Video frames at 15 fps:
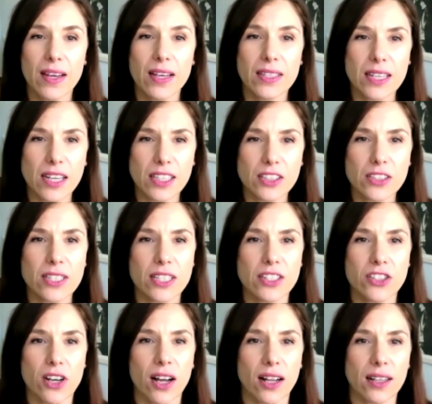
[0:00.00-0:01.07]
Dr.
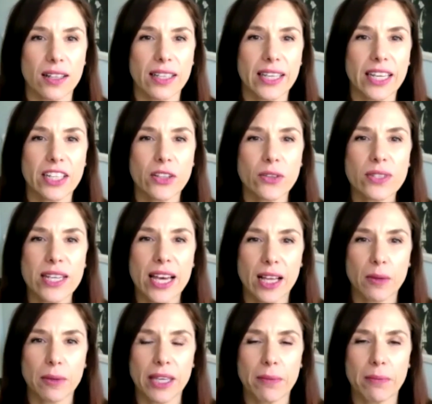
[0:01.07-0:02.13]
Satyal, can you tell
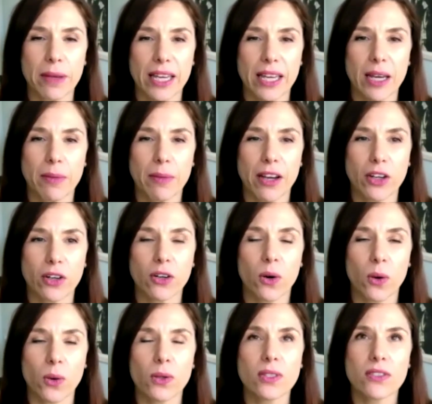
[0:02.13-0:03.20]
me a bit about your
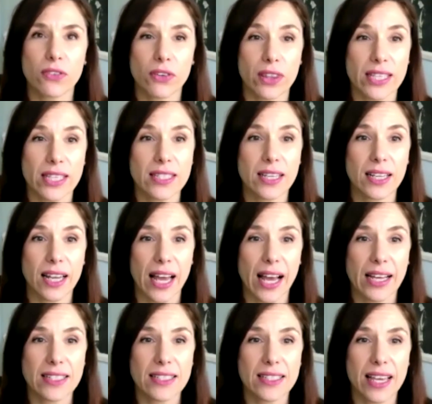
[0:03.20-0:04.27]
goals for this
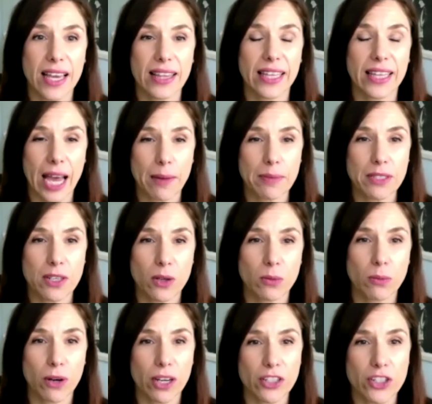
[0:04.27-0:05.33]
class and the Capstone
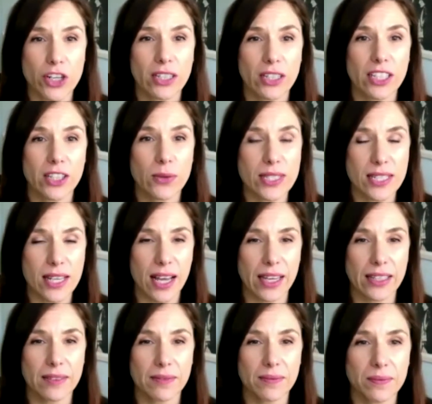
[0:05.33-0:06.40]
project you assign?